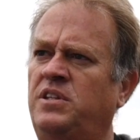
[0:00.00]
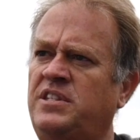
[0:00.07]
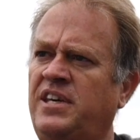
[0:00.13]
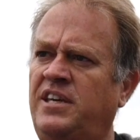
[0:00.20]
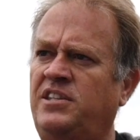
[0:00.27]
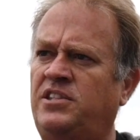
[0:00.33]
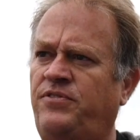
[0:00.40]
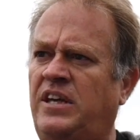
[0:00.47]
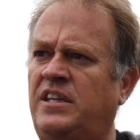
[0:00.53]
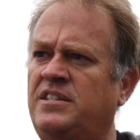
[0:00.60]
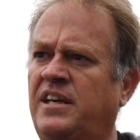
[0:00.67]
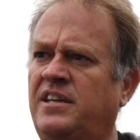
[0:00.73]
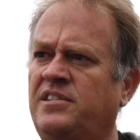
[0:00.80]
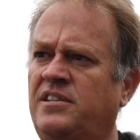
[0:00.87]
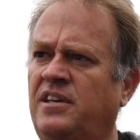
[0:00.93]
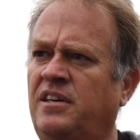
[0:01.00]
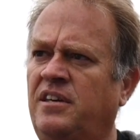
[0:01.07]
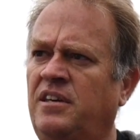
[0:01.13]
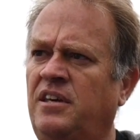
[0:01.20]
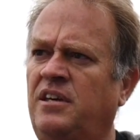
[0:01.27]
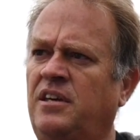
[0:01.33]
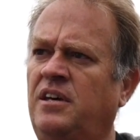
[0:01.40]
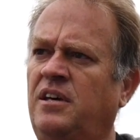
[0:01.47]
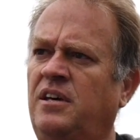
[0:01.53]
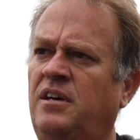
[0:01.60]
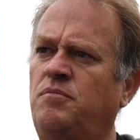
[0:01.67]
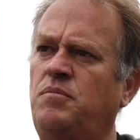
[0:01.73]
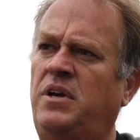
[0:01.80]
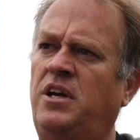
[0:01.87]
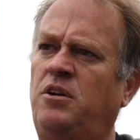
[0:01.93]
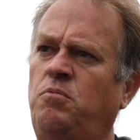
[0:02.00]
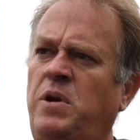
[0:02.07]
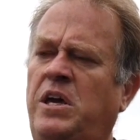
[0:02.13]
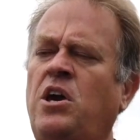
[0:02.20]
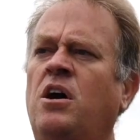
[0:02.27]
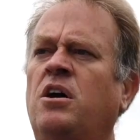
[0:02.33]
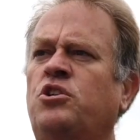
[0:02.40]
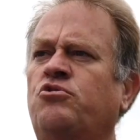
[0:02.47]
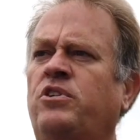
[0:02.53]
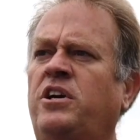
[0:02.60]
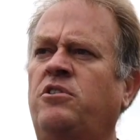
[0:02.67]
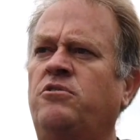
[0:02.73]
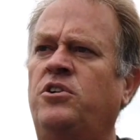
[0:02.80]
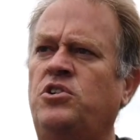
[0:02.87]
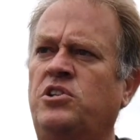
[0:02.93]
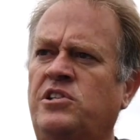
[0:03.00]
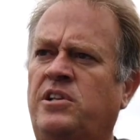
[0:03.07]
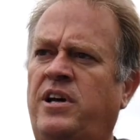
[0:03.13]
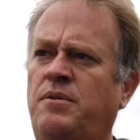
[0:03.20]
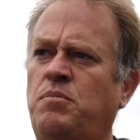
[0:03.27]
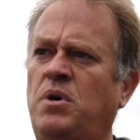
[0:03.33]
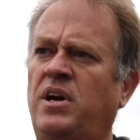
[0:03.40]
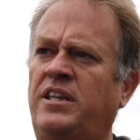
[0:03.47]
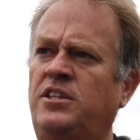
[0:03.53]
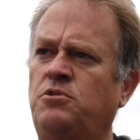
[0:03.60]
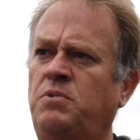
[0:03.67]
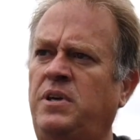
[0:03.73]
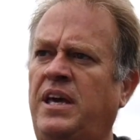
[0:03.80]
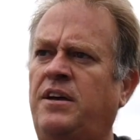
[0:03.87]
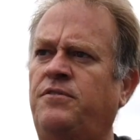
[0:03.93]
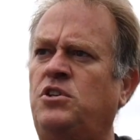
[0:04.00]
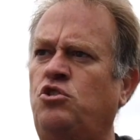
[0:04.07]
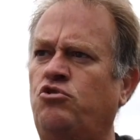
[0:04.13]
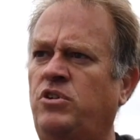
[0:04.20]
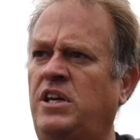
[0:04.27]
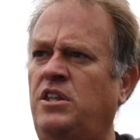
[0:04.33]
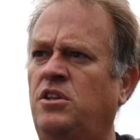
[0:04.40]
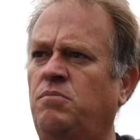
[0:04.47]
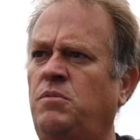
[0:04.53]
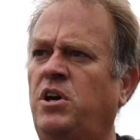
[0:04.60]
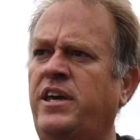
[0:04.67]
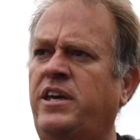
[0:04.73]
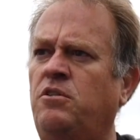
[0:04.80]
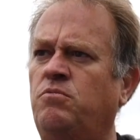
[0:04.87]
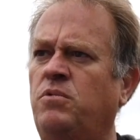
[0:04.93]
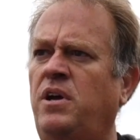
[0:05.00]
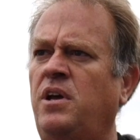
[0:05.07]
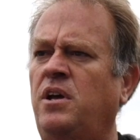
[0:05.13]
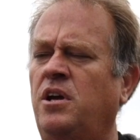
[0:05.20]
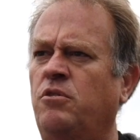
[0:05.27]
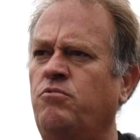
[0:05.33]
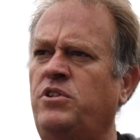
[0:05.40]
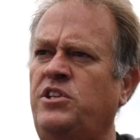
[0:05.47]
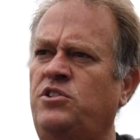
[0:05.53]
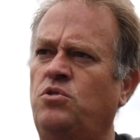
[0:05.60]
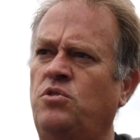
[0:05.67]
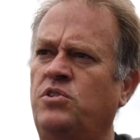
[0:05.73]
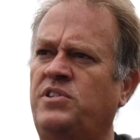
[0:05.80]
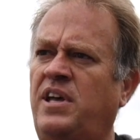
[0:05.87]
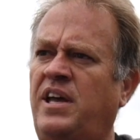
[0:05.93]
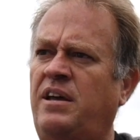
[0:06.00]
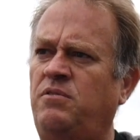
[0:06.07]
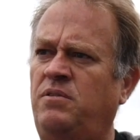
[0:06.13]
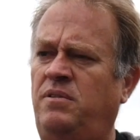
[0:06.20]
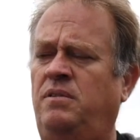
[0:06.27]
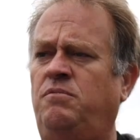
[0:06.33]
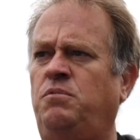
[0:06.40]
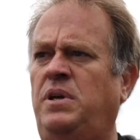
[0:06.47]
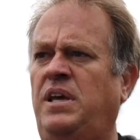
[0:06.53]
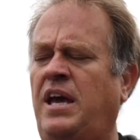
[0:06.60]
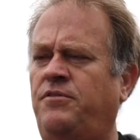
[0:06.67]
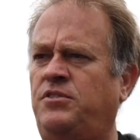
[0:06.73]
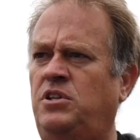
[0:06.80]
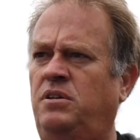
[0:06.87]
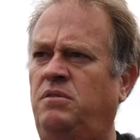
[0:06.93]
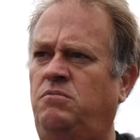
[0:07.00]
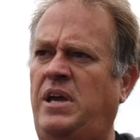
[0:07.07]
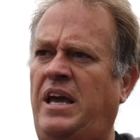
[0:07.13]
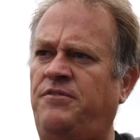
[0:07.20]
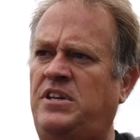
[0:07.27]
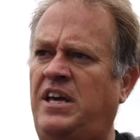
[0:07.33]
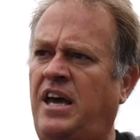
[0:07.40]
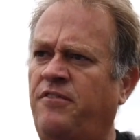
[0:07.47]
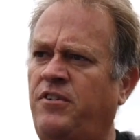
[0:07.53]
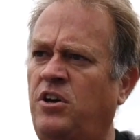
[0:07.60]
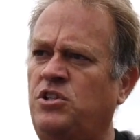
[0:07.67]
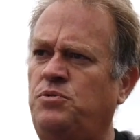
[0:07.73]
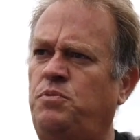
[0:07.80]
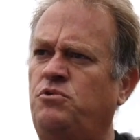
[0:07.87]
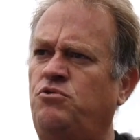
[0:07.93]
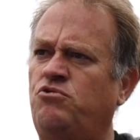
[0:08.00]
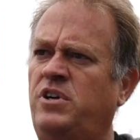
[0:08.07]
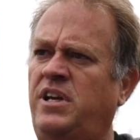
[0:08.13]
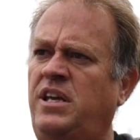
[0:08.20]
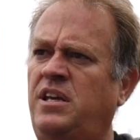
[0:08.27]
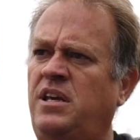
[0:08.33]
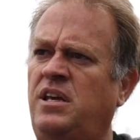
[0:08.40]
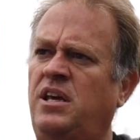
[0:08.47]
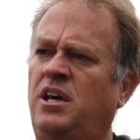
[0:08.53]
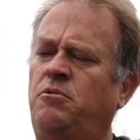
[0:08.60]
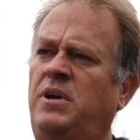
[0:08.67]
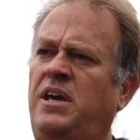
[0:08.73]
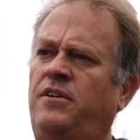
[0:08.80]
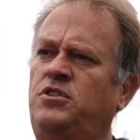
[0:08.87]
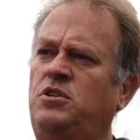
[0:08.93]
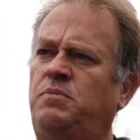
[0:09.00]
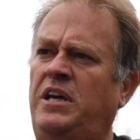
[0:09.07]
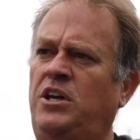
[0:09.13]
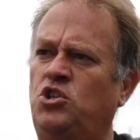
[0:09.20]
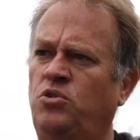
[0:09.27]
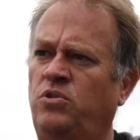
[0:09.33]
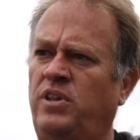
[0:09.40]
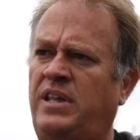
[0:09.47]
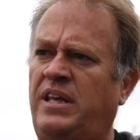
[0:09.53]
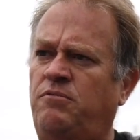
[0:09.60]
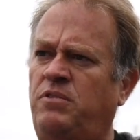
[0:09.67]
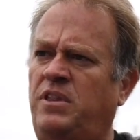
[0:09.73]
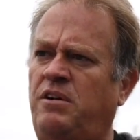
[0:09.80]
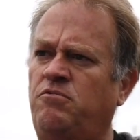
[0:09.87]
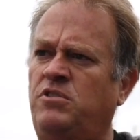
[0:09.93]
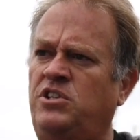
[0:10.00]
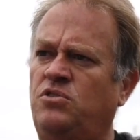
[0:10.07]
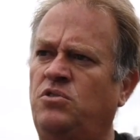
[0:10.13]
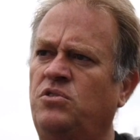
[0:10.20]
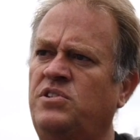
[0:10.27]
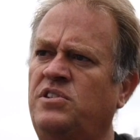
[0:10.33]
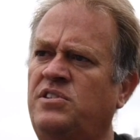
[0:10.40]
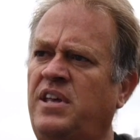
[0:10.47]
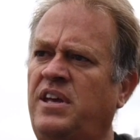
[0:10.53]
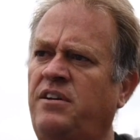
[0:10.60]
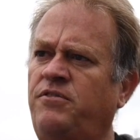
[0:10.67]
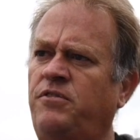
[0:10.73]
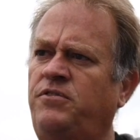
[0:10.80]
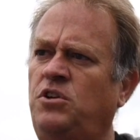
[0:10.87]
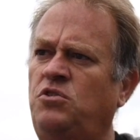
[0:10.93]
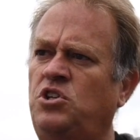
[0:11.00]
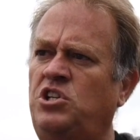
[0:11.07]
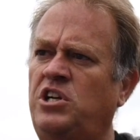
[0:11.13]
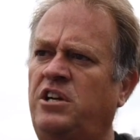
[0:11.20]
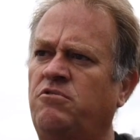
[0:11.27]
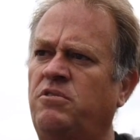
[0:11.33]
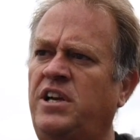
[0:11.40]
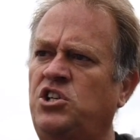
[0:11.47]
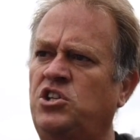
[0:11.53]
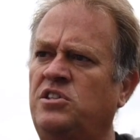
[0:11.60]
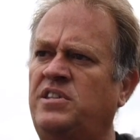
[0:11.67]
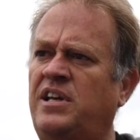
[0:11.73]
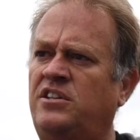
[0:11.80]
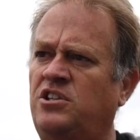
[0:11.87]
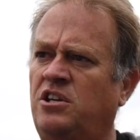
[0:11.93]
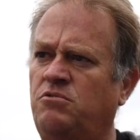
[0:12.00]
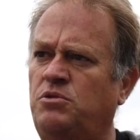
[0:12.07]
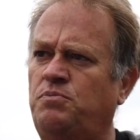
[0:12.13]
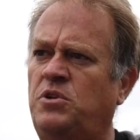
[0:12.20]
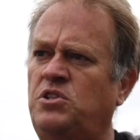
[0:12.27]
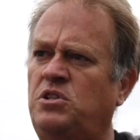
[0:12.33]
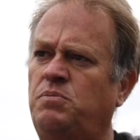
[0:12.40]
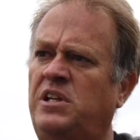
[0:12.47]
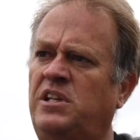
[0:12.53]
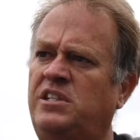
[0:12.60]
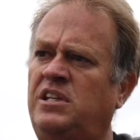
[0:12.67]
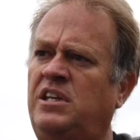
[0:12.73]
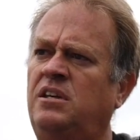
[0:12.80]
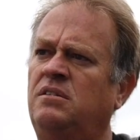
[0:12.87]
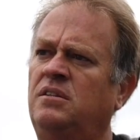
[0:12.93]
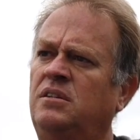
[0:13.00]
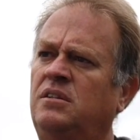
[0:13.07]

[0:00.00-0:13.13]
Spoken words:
that tastes fantastic. And we can't treat our oceans like mines. We have to treat them like a resource that we have to have husbandry, and we have to make sure that resource is there for future generations. That's our responsibility.